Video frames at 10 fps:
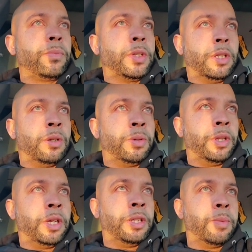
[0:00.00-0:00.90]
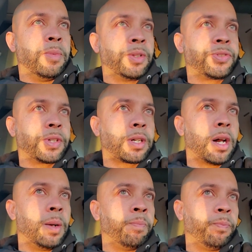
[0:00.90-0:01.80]
You know, in the months to
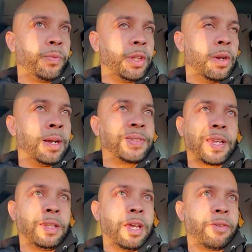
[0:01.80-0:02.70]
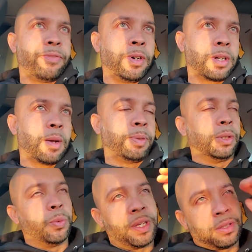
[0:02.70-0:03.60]
come, you know, I stayed there for a couple
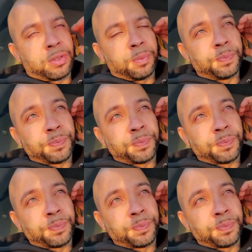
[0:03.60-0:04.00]
of weeks.